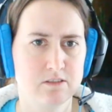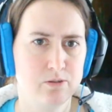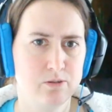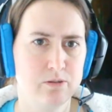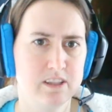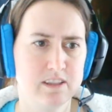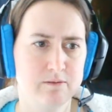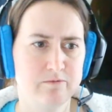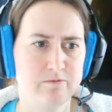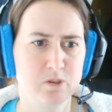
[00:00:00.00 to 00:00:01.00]
Do the
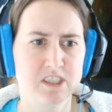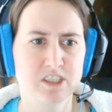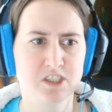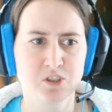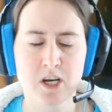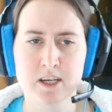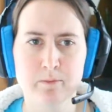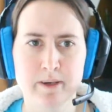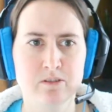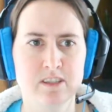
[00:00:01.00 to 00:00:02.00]
footage and talk
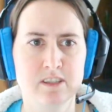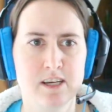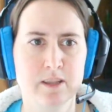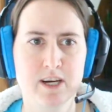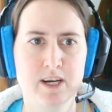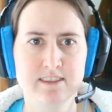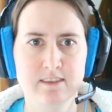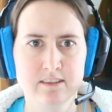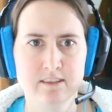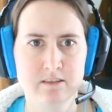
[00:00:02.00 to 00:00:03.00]
about the
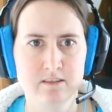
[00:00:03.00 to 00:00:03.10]
process